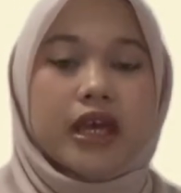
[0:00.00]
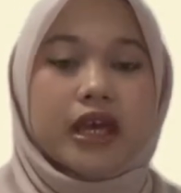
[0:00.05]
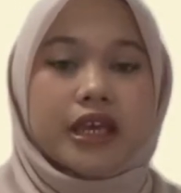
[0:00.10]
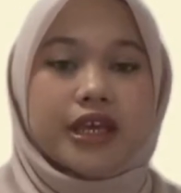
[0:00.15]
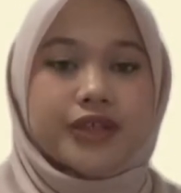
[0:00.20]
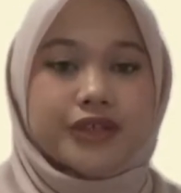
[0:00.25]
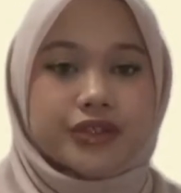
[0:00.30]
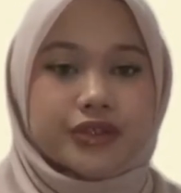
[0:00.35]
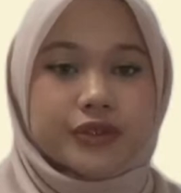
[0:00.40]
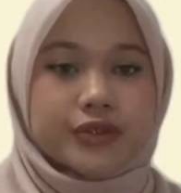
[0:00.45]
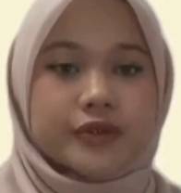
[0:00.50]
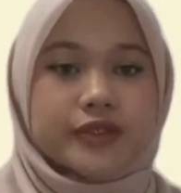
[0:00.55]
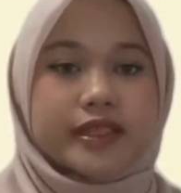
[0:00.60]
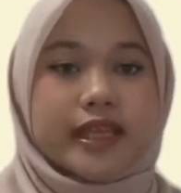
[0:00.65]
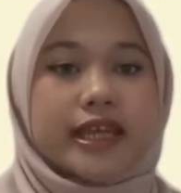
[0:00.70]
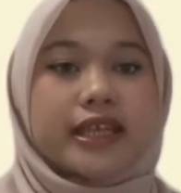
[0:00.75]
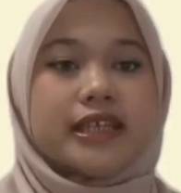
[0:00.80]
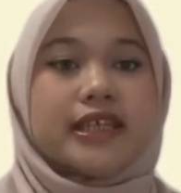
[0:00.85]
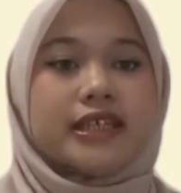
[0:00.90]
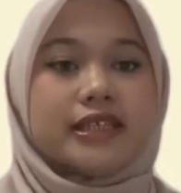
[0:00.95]
It shows
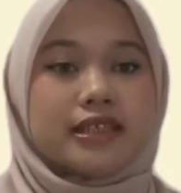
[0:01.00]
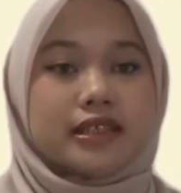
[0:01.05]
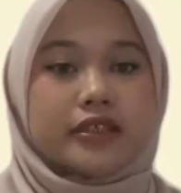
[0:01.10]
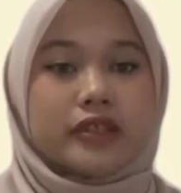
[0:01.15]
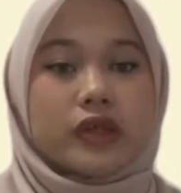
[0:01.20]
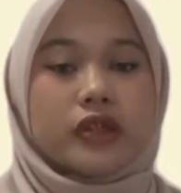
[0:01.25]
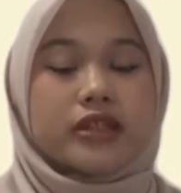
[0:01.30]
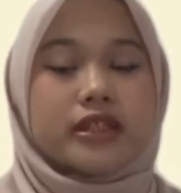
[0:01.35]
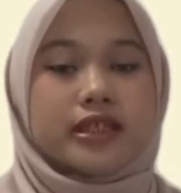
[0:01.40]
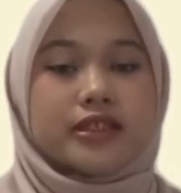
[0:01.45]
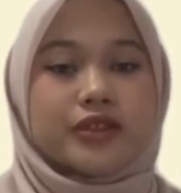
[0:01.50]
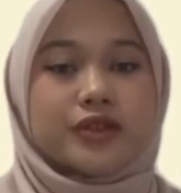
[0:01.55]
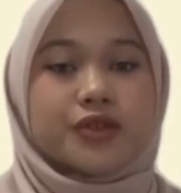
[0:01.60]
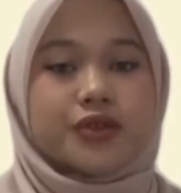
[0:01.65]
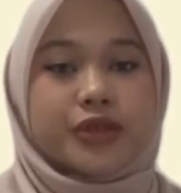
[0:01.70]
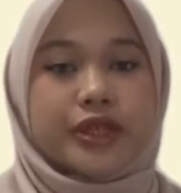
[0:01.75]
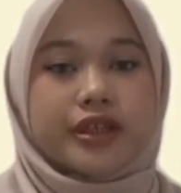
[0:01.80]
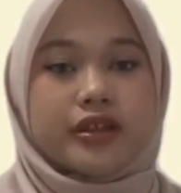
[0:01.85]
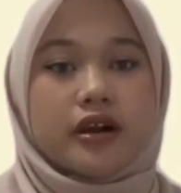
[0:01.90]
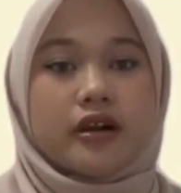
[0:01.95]
that ethanol doesn't
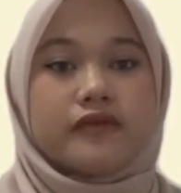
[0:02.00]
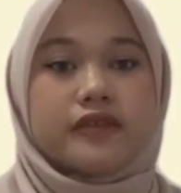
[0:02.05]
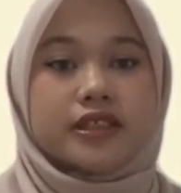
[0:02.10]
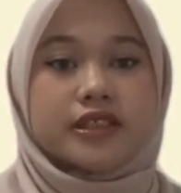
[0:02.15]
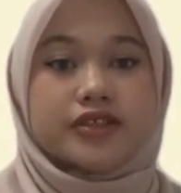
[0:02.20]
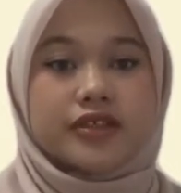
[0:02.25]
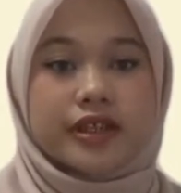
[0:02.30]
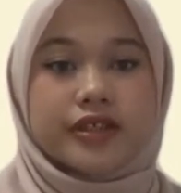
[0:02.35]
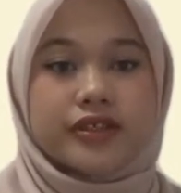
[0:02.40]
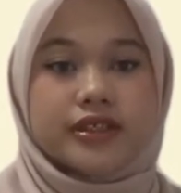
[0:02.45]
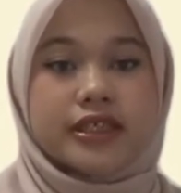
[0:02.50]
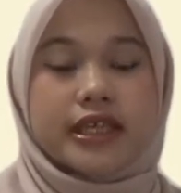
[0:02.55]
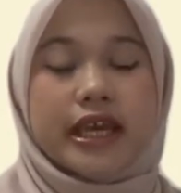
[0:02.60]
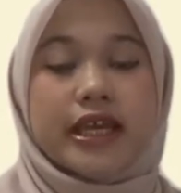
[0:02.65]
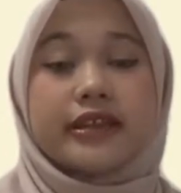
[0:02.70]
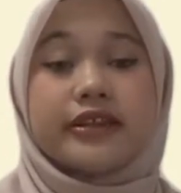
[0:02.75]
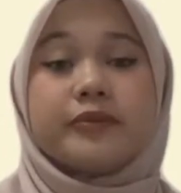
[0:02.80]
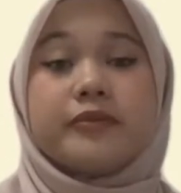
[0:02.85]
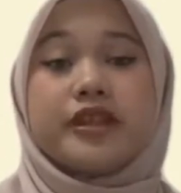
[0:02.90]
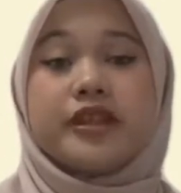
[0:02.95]
trade off the structure
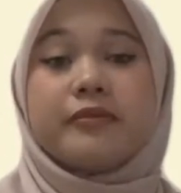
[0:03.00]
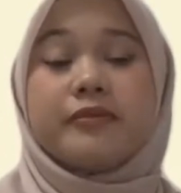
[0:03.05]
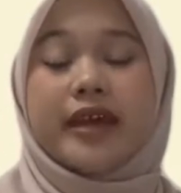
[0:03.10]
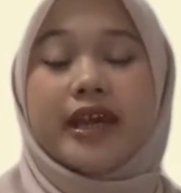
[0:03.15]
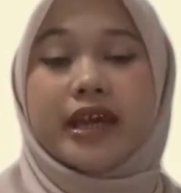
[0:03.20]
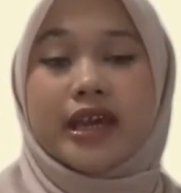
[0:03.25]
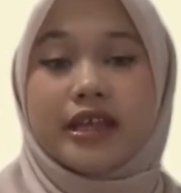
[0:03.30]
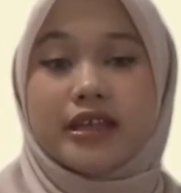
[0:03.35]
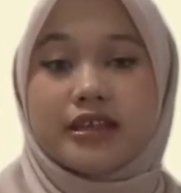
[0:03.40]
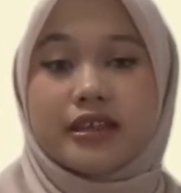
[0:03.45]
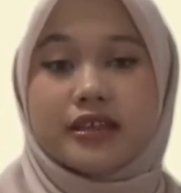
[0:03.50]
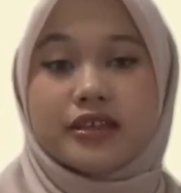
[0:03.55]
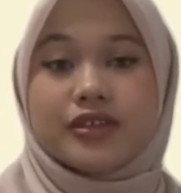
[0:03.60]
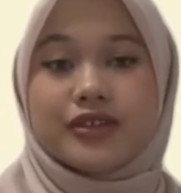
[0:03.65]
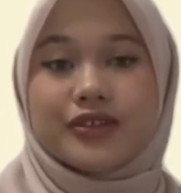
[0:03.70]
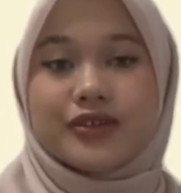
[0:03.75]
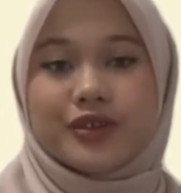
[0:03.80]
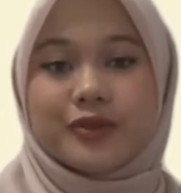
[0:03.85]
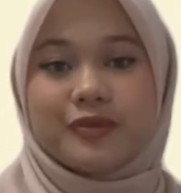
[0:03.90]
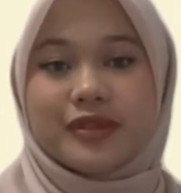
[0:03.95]
and the mechanical
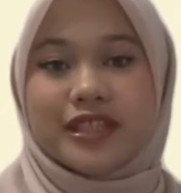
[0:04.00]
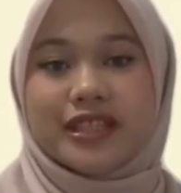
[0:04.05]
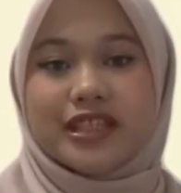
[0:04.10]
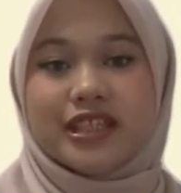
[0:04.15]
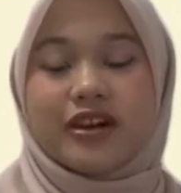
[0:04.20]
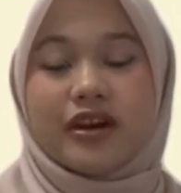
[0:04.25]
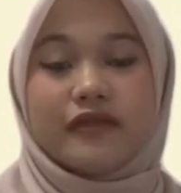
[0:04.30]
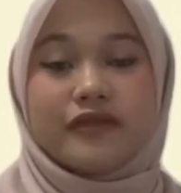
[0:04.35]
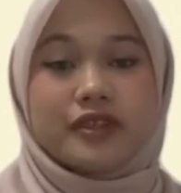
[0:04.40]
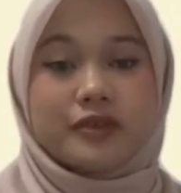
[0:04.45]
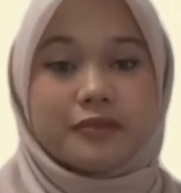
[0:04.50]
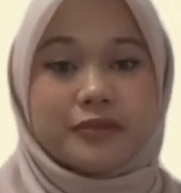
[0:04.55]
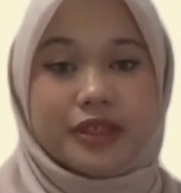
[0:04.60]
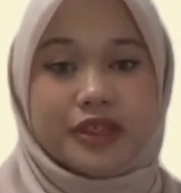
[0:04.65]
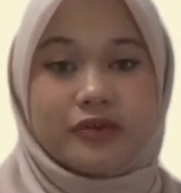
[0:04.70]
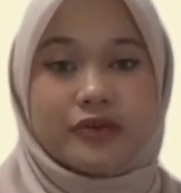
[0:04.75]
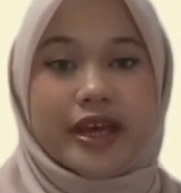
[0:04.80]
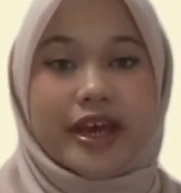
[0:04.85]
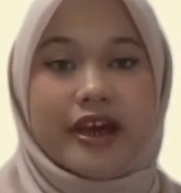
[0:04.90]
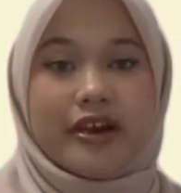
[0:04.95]
durability of the
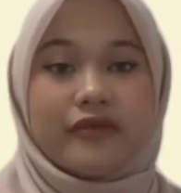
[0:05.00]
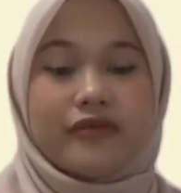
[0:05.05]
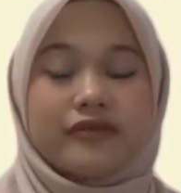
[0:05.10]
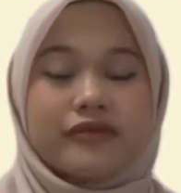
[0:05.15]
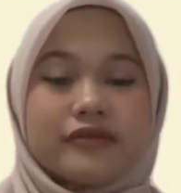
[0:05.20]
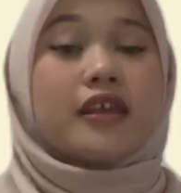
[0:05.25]
PUF.